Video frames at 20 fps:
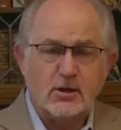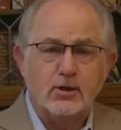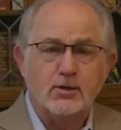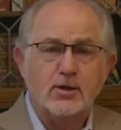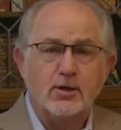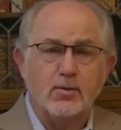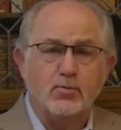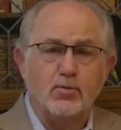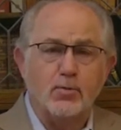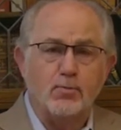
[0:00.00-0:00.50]

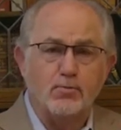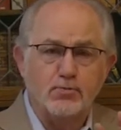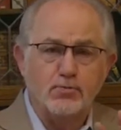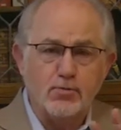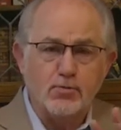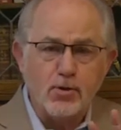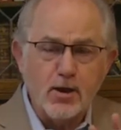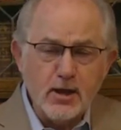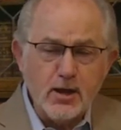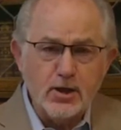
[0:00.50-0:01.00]
that will
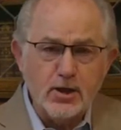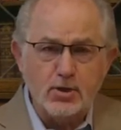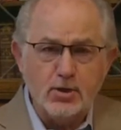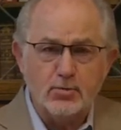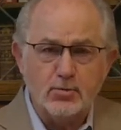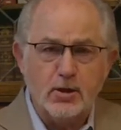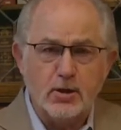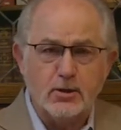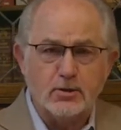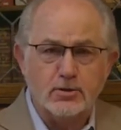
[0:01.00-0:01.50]
bring
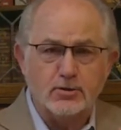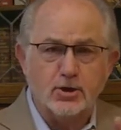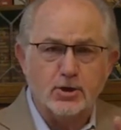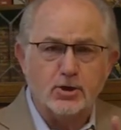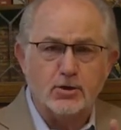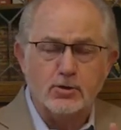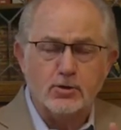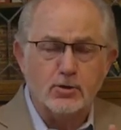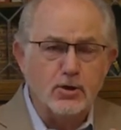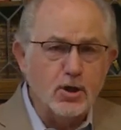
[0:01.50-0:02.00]
you into the
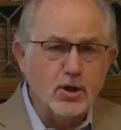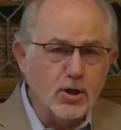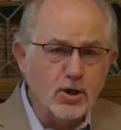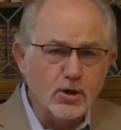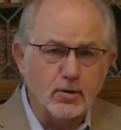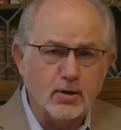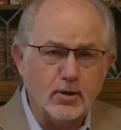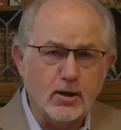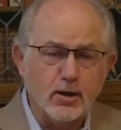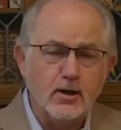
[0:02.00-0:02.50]

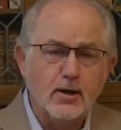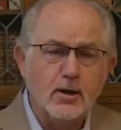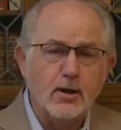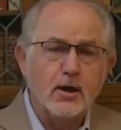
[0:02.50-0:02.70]
glory